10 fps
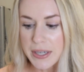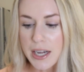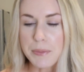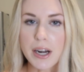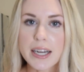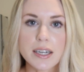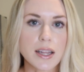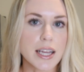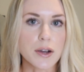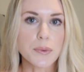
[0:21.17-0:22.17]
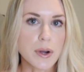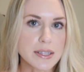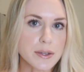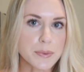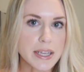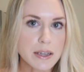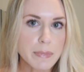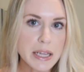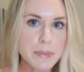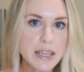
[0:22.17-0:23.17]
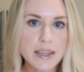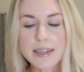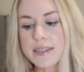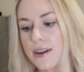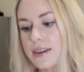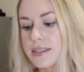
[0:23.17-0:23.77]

come on here like once a week maybe and talk